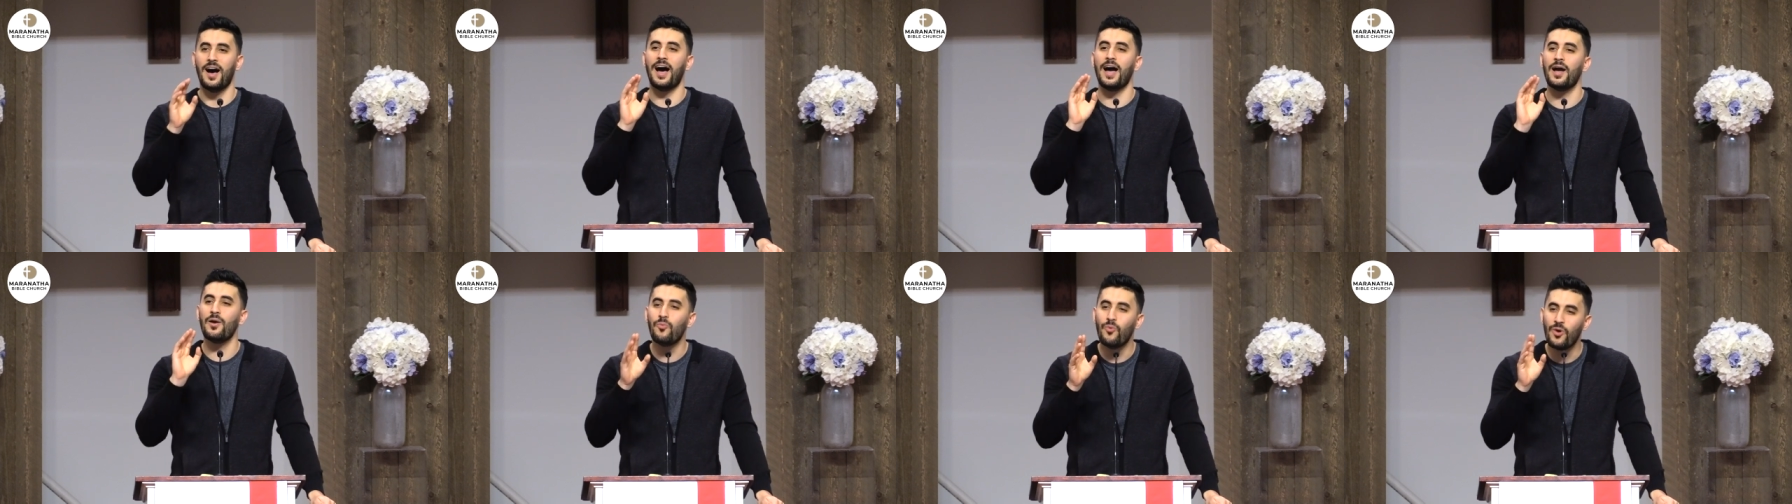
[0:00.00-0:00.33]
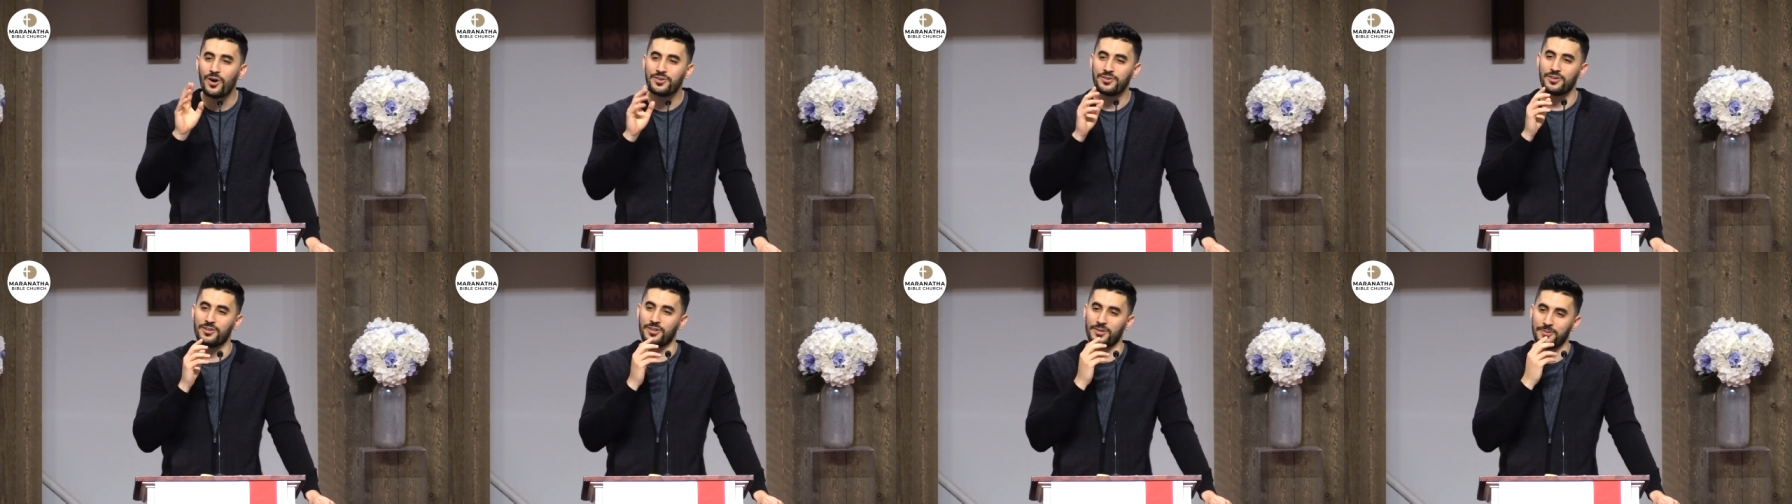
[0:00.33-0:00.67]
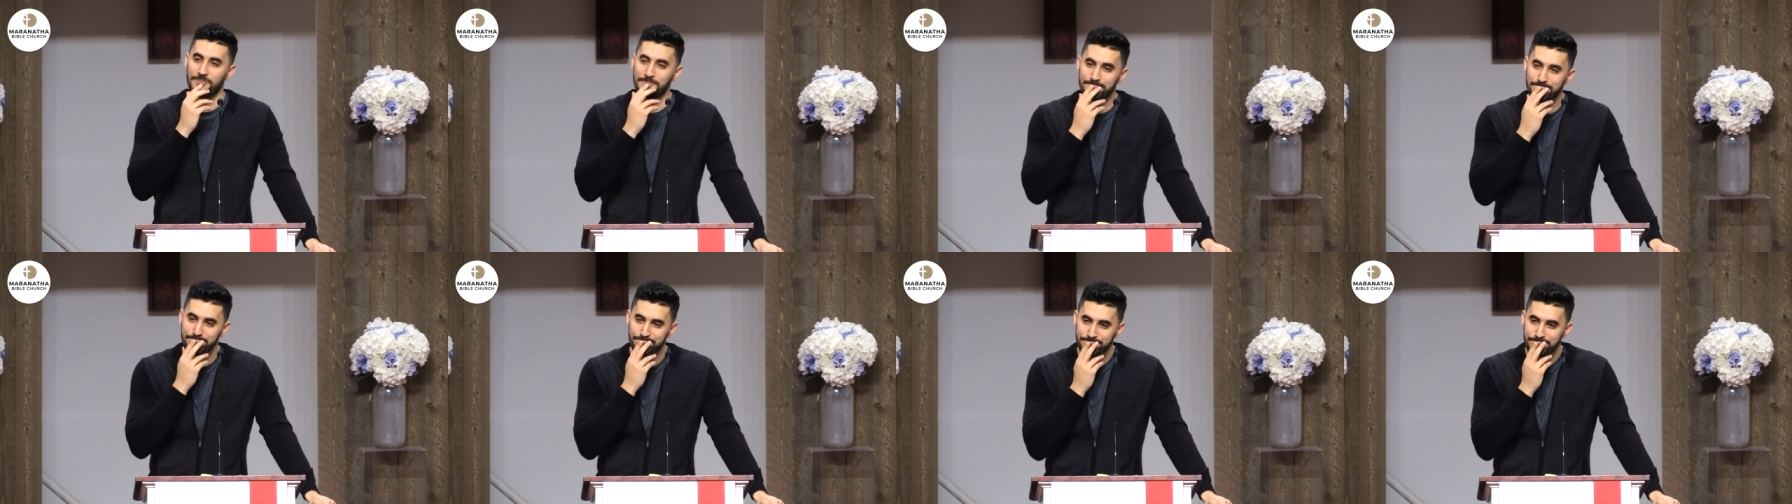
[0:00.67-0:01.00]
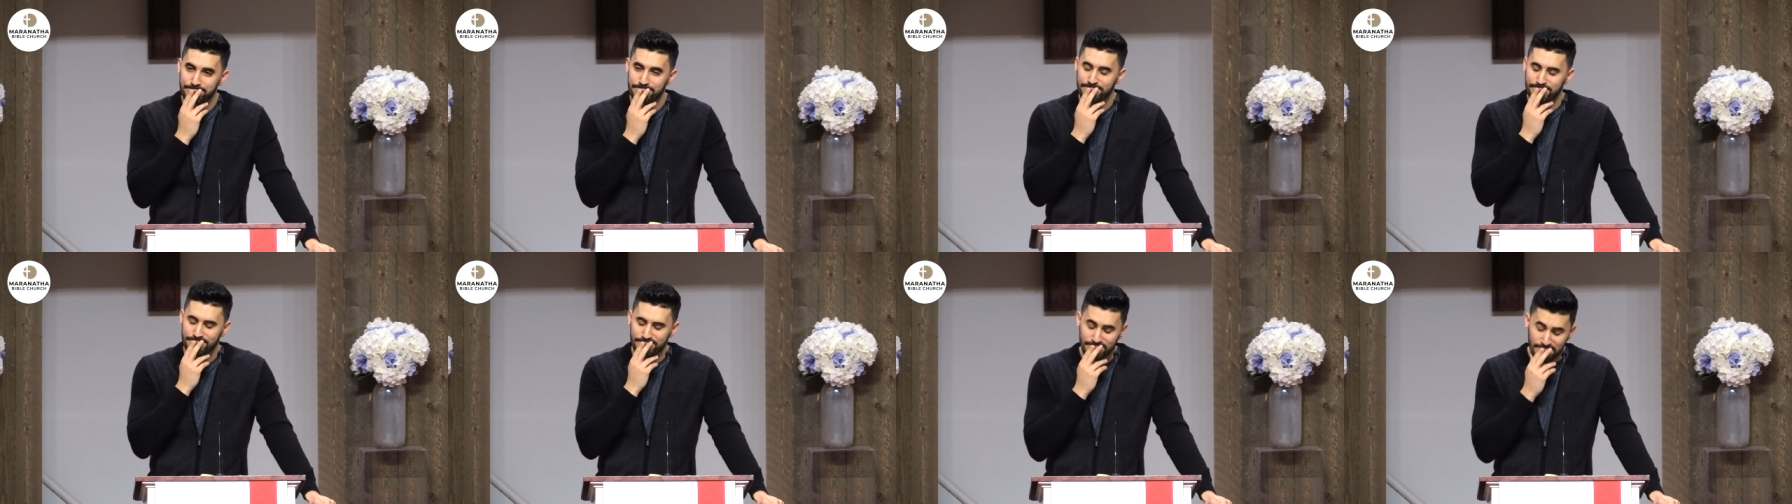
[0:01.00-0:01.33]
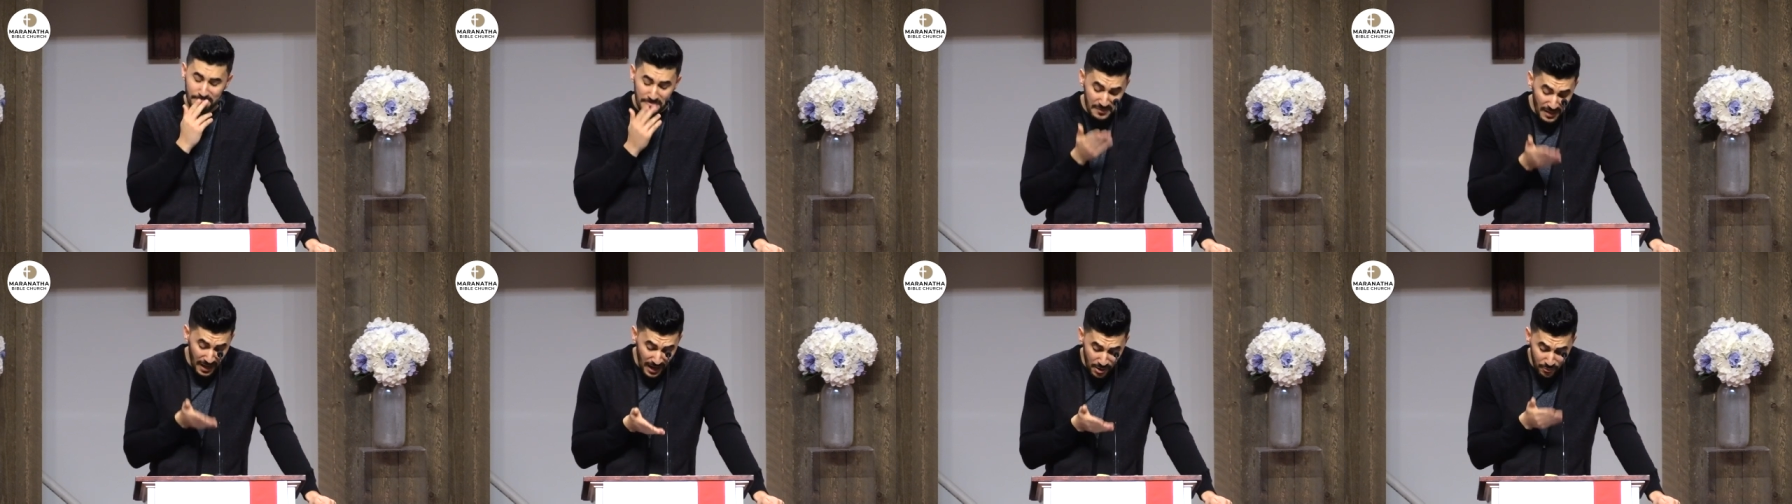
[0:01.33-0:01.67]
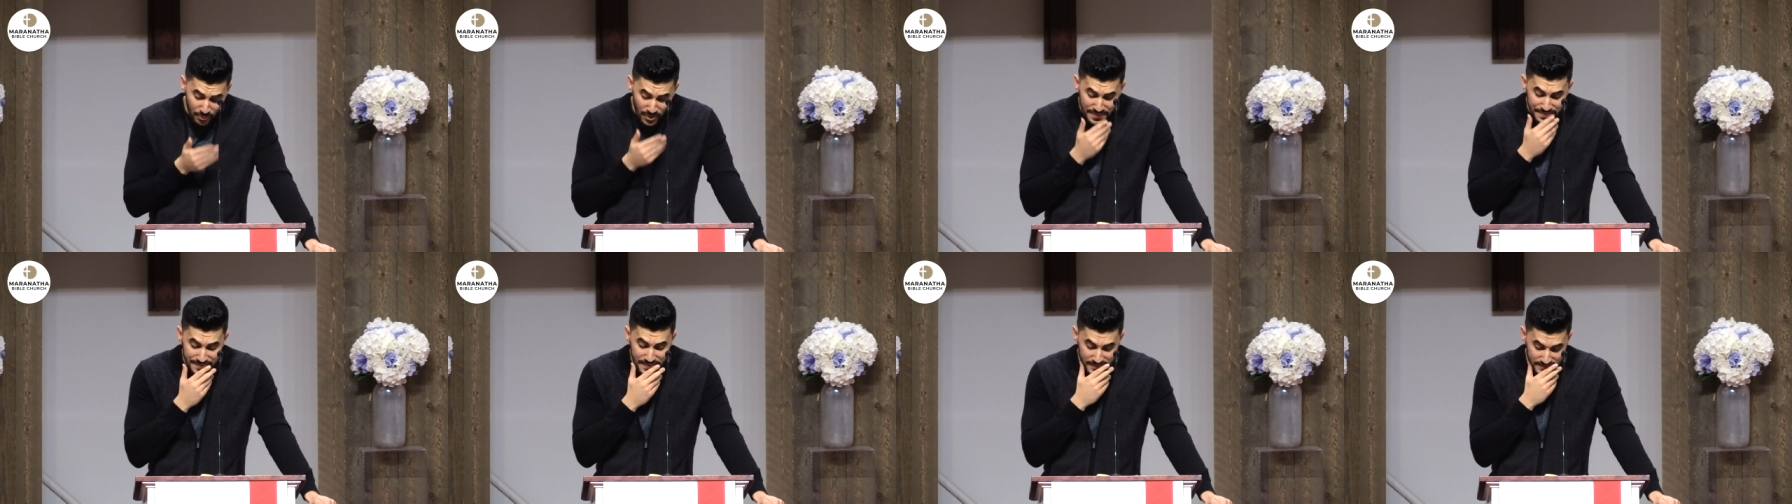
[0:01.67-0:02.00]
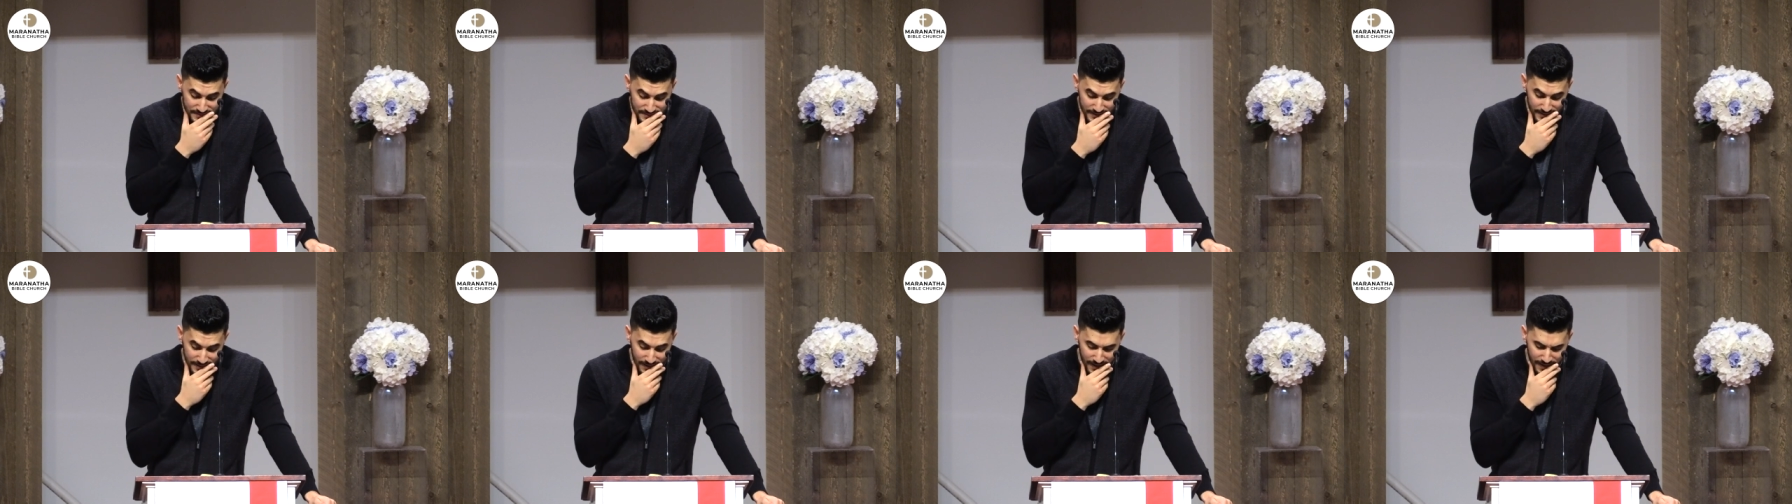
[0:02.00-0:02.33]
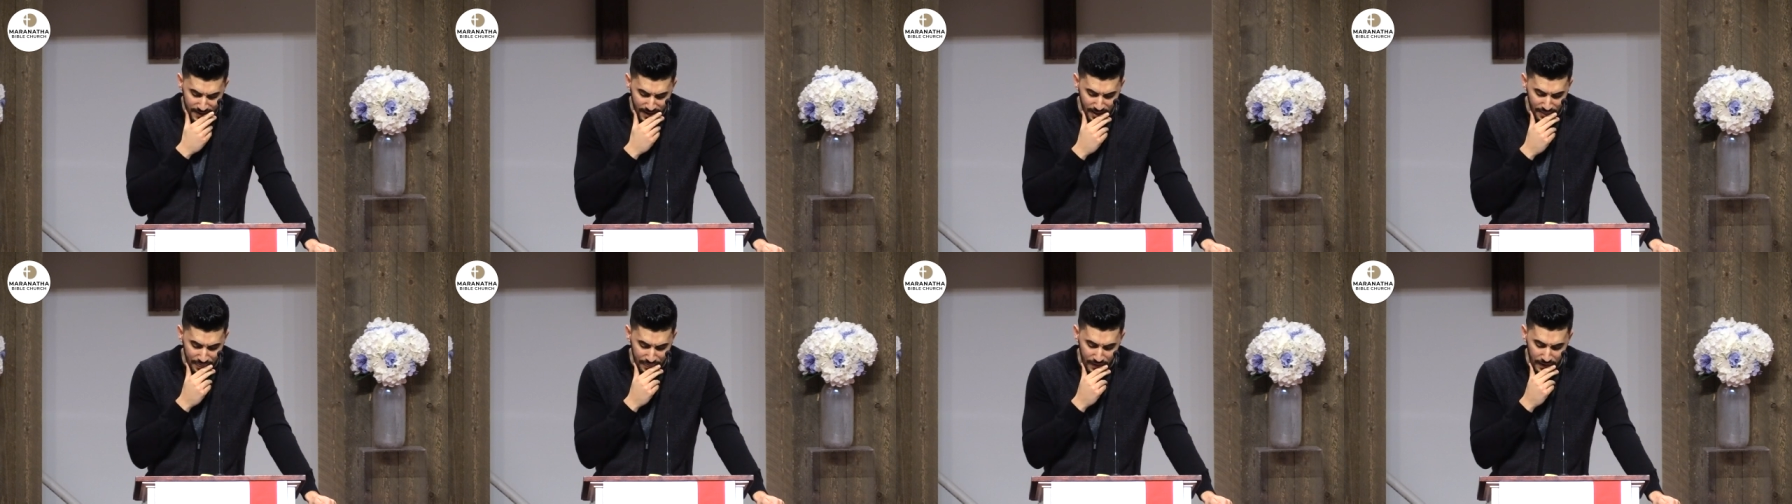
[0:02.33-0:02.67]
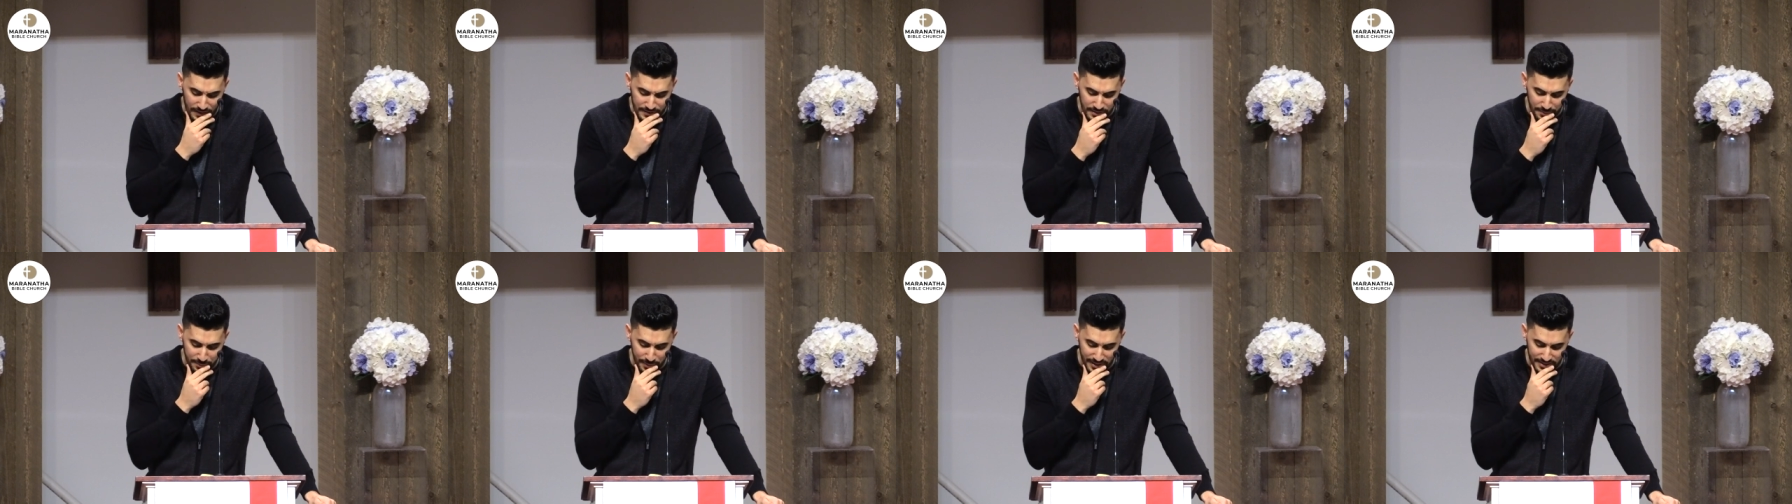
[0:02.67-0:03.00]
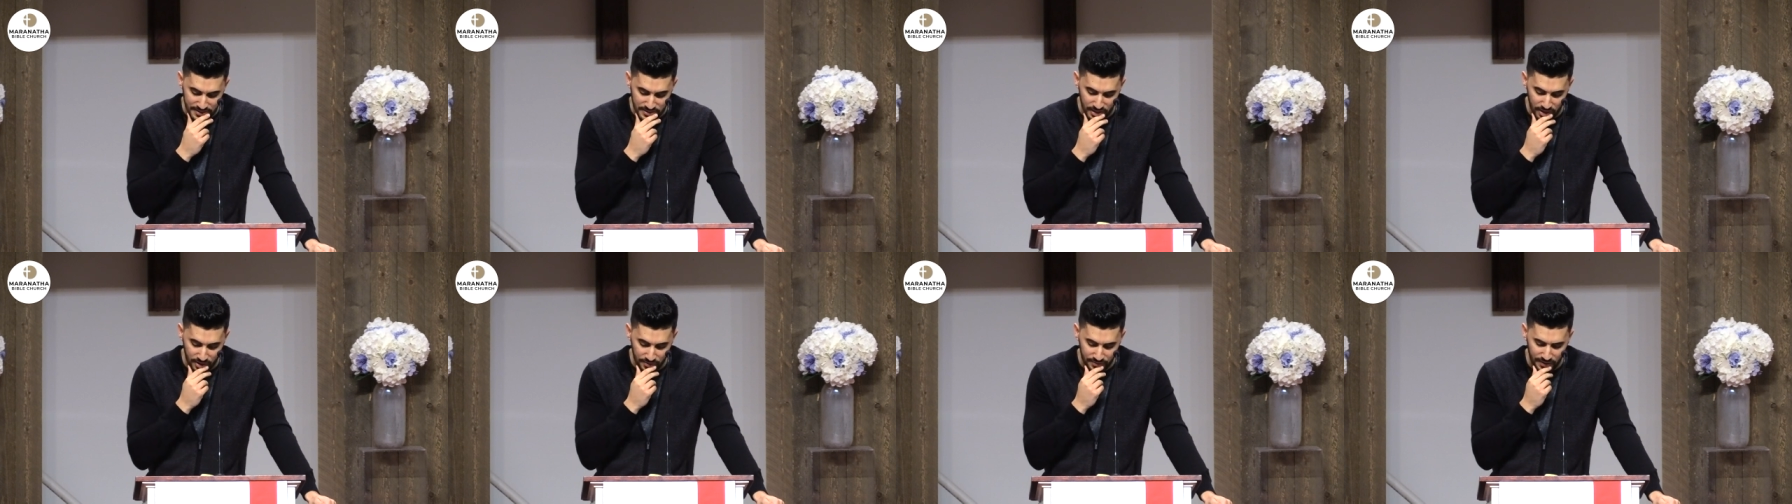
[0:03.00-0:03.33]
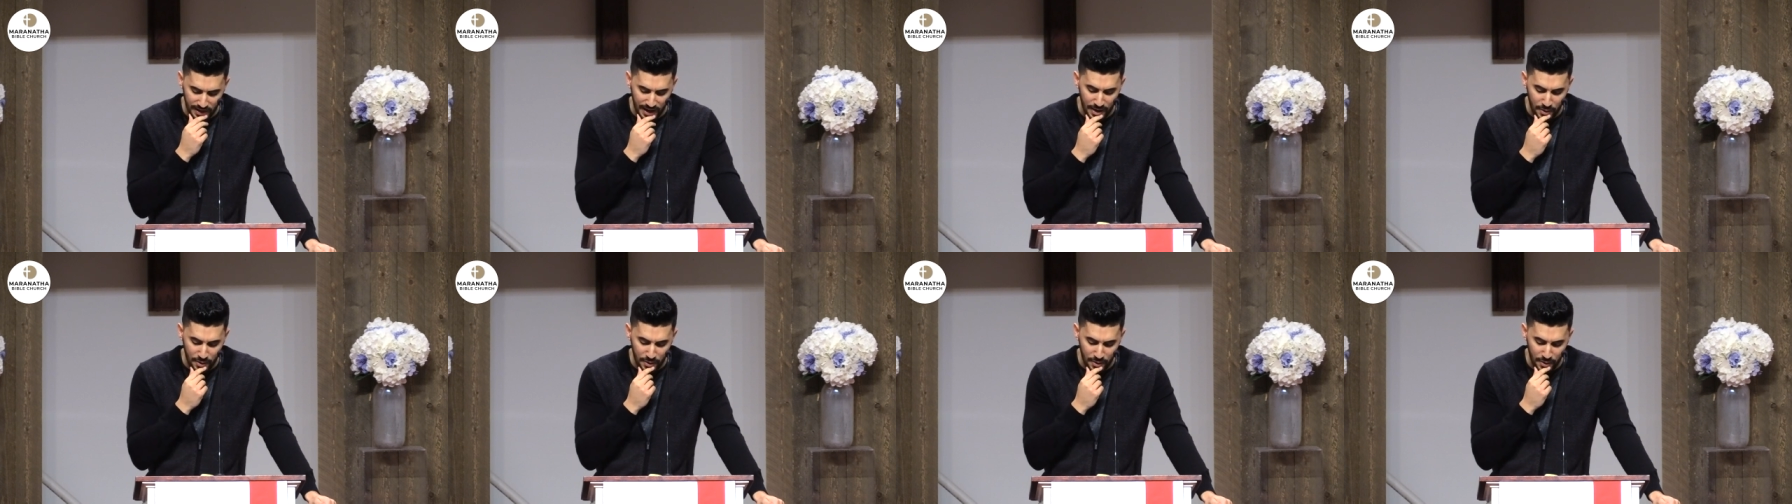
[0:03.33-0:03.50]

I wonder, I read this today and I thought to myself,